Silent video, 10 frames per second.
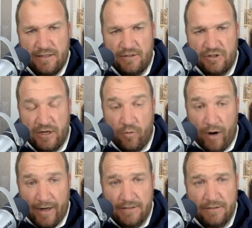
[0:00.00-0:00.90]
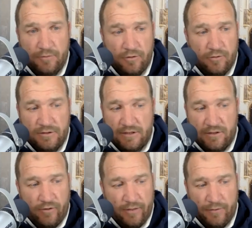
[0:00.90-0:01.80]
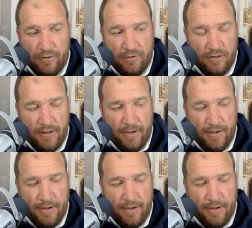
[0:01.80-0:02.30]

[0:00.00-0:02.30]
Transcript: Jake White's book was incredible.